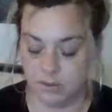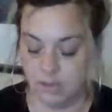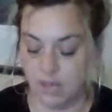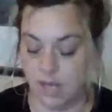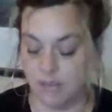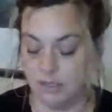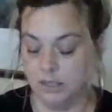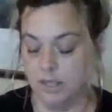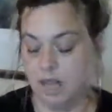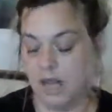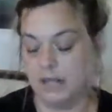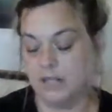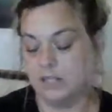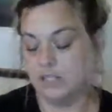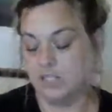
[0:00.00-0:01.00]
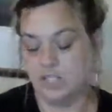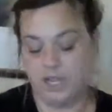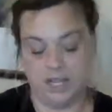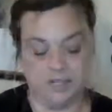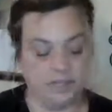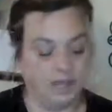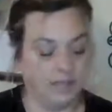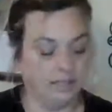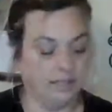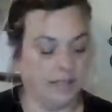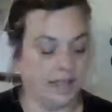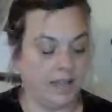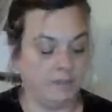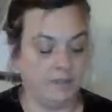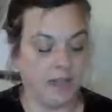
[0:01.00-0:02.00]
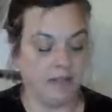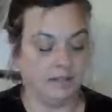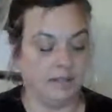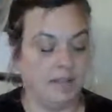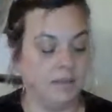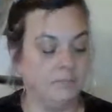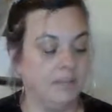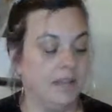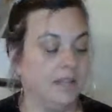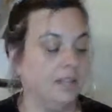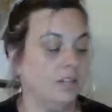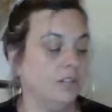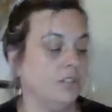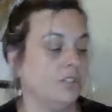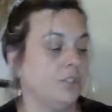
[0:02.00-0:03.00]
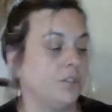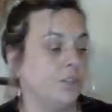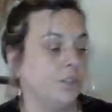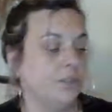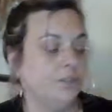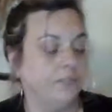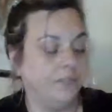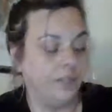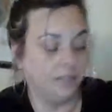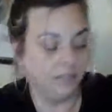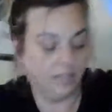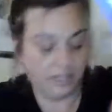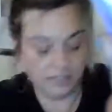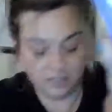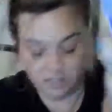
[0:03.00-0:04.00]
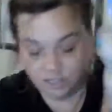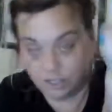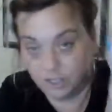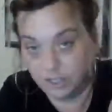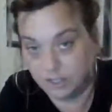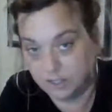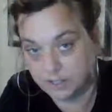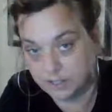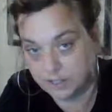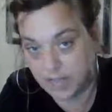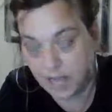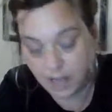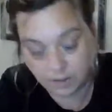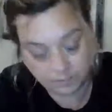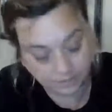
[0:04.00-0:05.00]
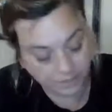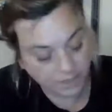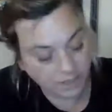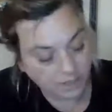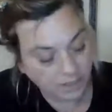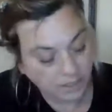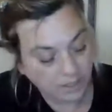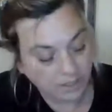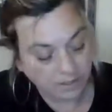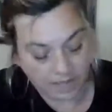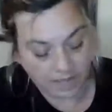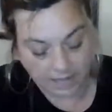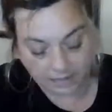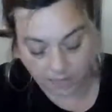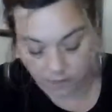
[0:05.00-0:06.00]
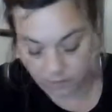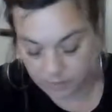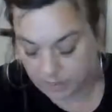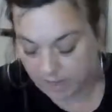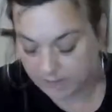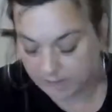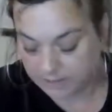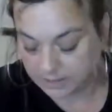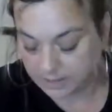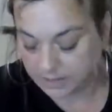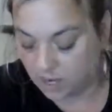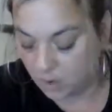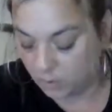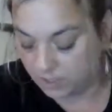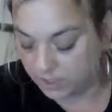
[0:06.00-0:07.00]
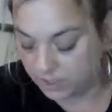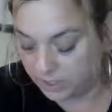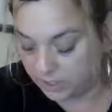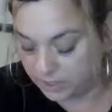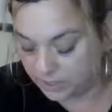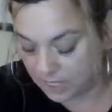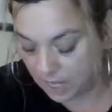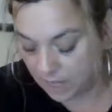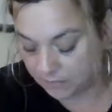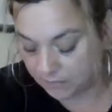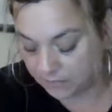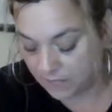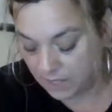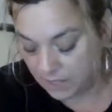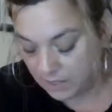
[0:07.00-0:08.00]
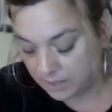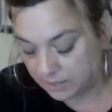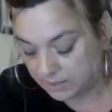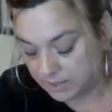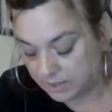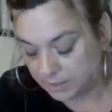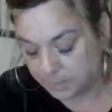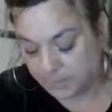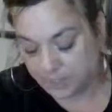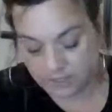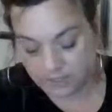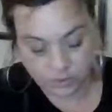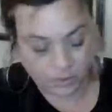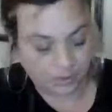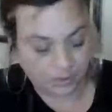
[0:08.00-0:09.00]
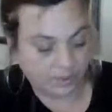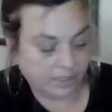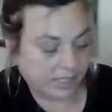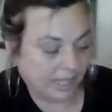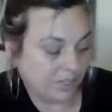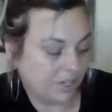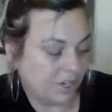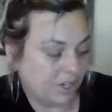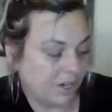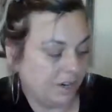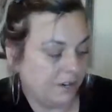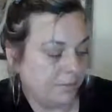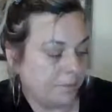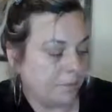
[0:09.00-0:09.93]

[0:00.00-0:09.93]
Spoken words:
A lot of shit done came out. Admit your true feelings to yourself. That goes back to knowing yourself. Spiritual teacher.